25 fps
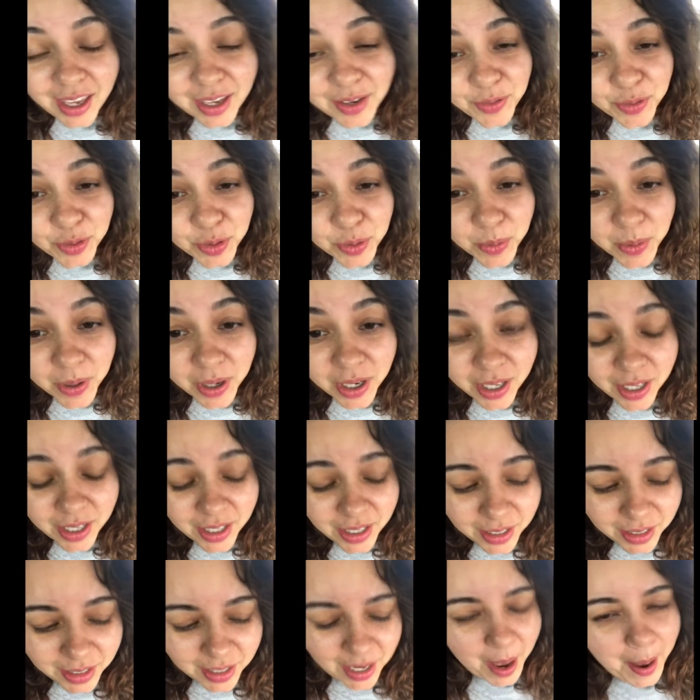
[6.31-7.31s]
Hey
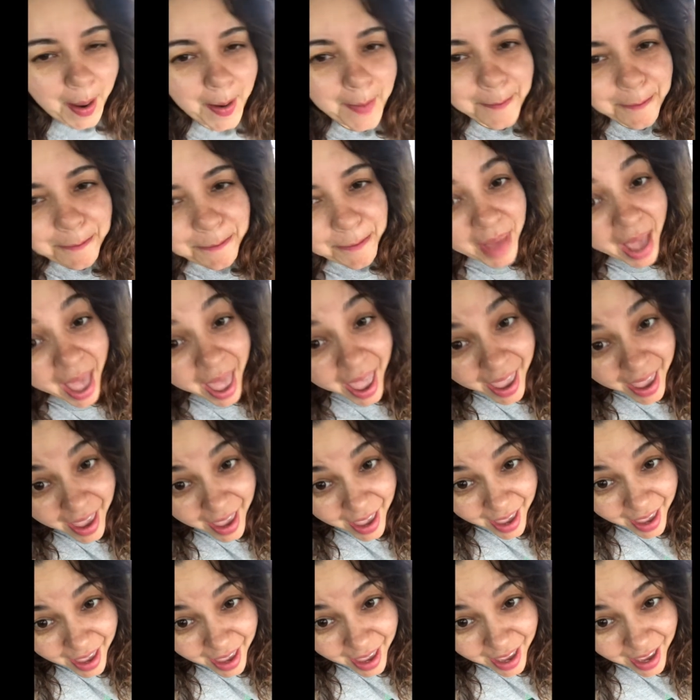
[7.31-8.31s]
everyone, I'm
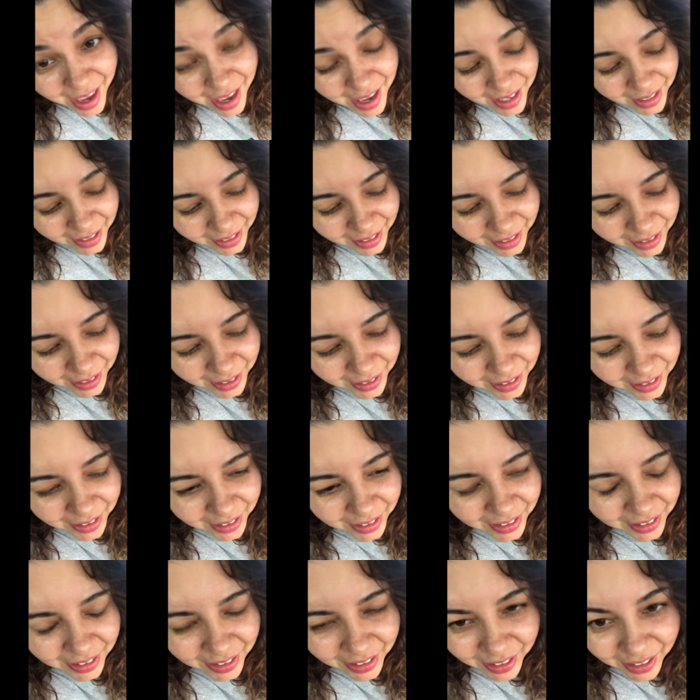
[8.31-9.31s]
back
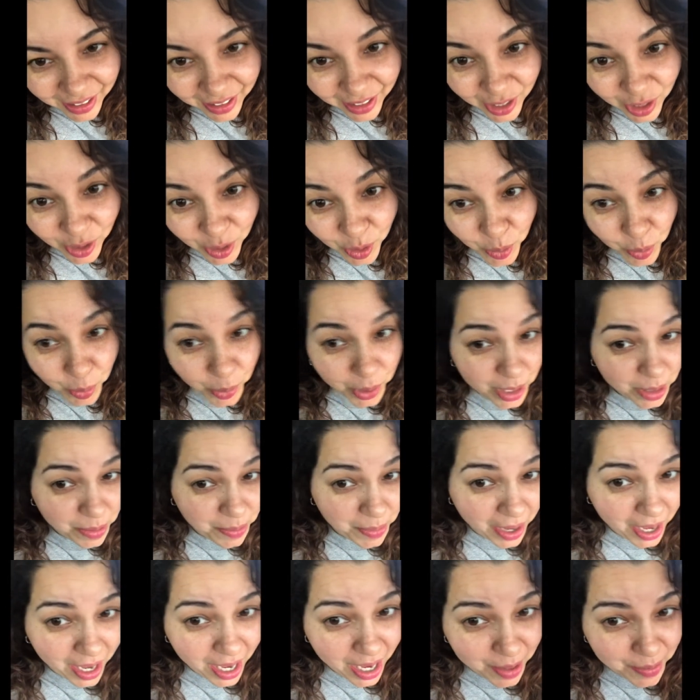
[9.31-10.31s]
with
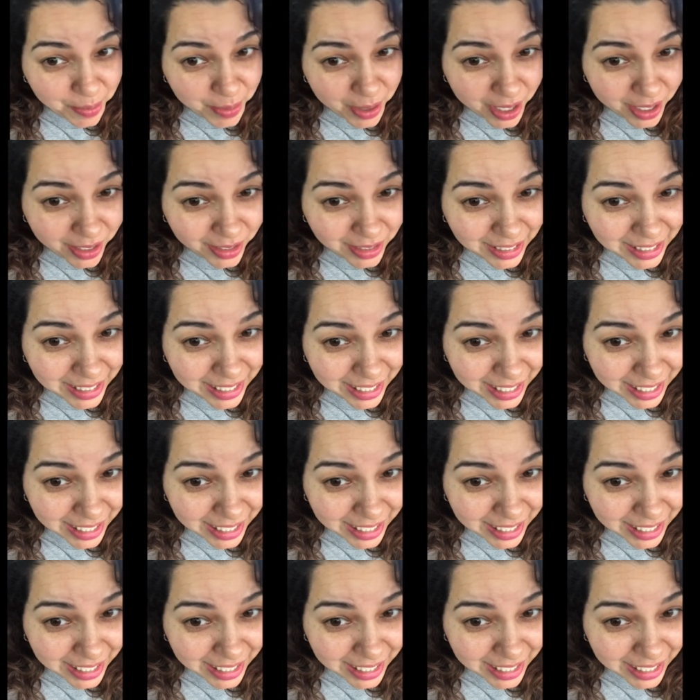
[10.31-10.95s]
my eyebrows,